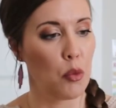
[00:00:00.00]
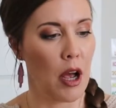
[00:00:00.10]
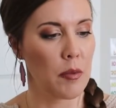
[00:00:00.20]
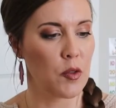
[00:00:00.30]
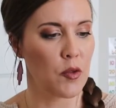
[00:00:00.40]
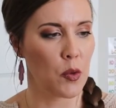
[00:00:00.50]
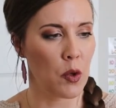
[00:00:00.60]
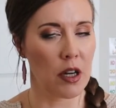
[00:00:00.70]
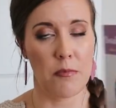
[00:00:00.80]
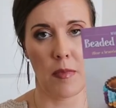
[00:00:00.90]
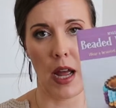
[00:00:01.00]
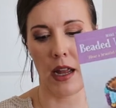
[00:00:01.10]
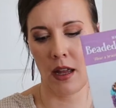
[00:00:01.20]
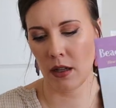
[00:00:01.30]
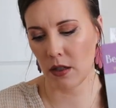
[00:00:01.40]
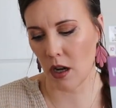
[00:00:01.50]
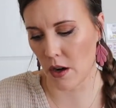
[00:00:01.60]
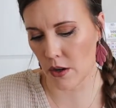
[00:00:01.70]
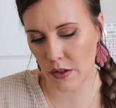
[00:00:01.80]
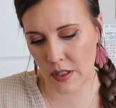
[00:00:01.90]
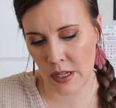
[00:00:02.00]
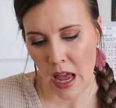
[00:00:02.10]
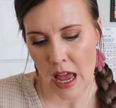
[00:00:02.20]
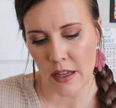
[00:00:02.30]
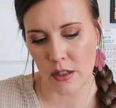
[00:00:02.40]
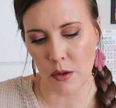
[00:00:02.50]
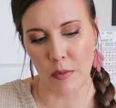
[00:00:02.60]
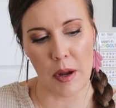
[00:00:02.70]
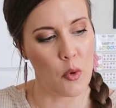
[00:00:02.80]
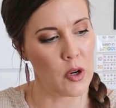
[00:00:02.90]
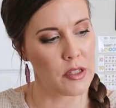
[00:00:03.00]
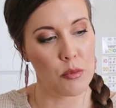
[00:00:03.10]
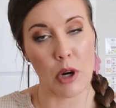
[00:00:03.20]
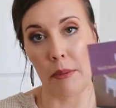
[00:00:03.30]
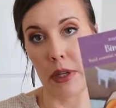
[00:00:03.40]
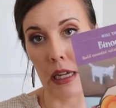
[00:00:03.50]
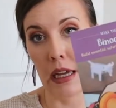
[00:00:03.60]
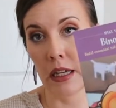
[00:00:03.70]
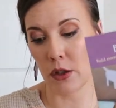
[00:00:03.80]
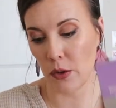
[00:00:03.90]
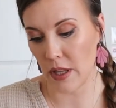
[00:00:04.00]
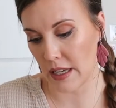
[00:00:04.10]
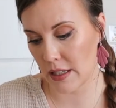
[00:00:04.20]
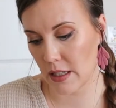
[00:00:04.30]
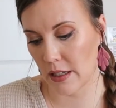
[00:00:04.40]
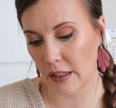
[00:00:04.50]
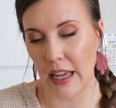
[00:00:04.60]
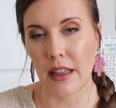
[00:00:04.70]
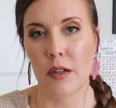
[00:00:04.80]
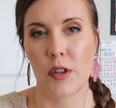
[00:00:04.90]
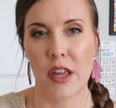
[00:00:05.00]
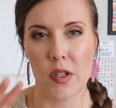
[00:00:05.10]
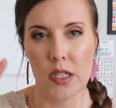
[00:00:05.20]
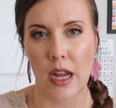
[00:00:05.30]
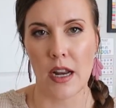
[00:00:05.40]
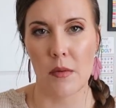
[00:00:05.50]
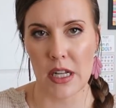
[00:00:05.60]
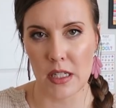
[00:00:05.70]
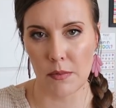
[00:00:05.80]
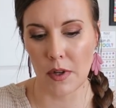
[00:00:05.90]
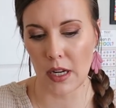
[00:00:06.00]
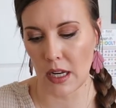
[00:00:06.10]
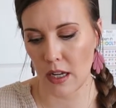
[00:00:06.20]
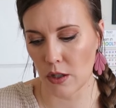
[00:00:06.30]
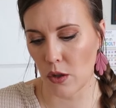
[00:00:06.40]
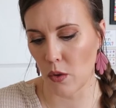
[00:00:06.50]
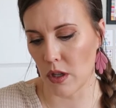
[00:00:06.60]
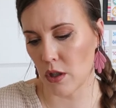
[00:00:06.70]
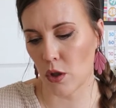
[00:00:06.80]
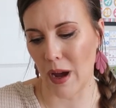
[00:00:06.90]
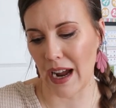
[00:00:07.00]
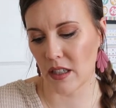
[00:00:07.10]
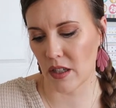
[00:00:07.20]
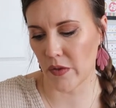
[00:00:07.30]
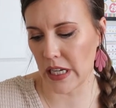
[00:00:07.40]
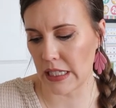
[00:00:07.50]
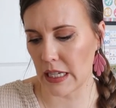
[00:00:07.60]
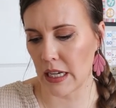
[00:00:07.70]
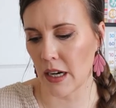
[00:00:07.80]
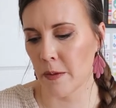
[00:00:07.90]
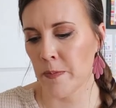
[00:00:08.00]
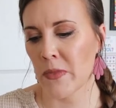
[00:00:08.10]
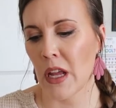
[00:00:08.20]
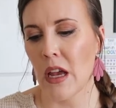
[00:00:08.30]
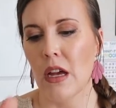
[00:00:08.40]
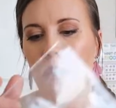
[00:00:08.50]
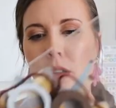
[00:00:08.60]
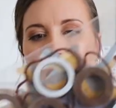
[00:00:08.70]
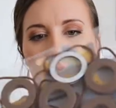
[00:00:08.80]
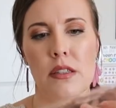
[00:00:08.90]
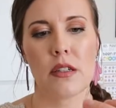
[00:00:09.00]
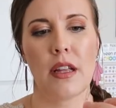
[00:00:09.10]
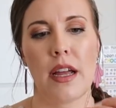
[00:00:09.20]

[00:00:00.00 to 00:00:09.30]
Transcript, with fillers: probably for one of my daughters. So my boys will probably do this. Lately, they've just kind of been splitting into the two activities in here. So these look